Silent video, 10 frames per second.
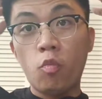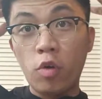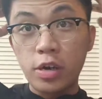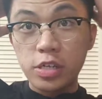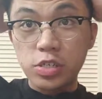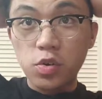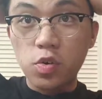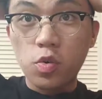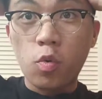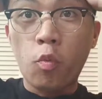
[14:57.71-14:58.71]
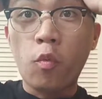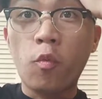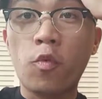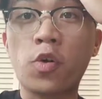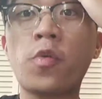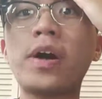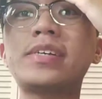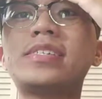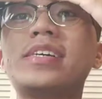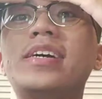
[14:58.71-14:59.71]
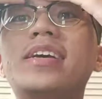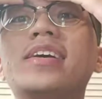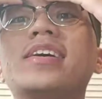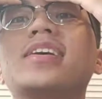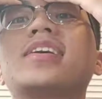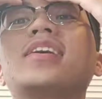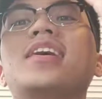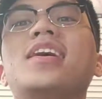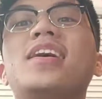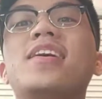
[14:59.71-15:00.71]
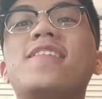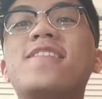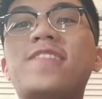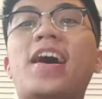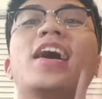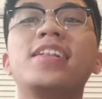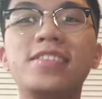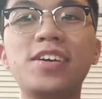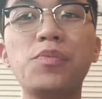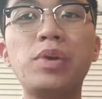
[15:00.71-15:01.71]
was requested. Finally,